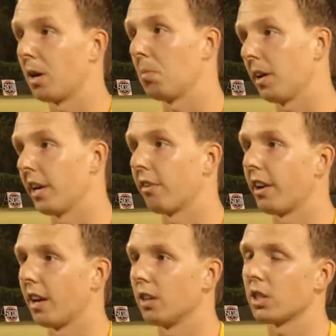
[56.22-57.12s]
are playing
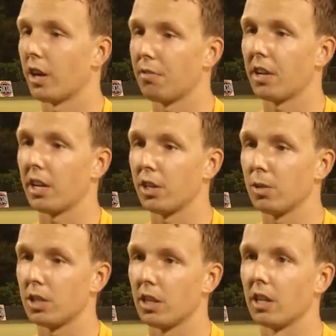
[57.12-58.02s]
right now, so they have to get
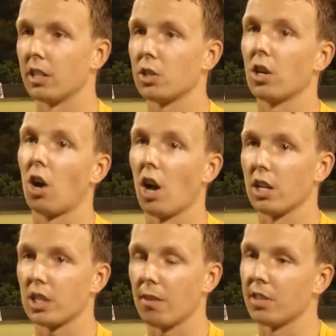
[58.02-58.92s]
used to the to the
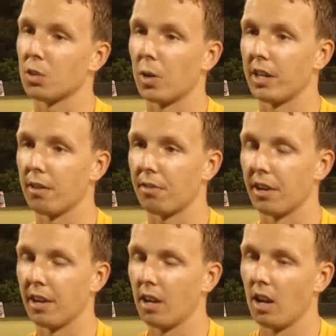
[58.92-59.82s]
college level. It's way
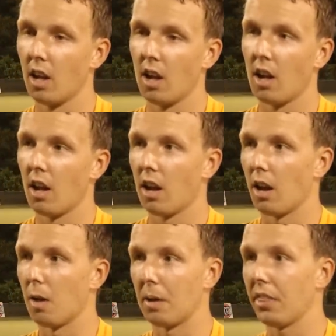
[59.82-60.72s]
different.
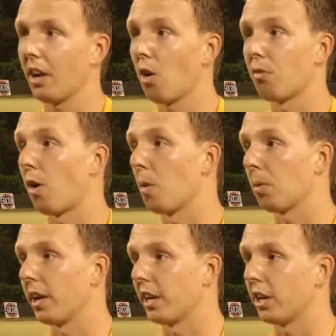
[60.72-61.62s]
Um, I think overall we
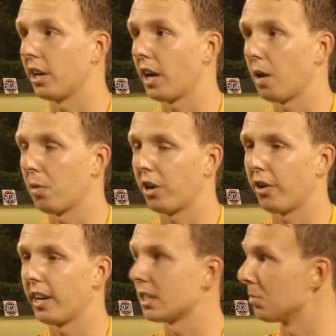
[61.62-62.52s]
played a good game. We
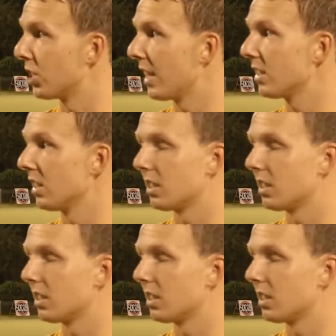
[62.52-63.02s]
created some chance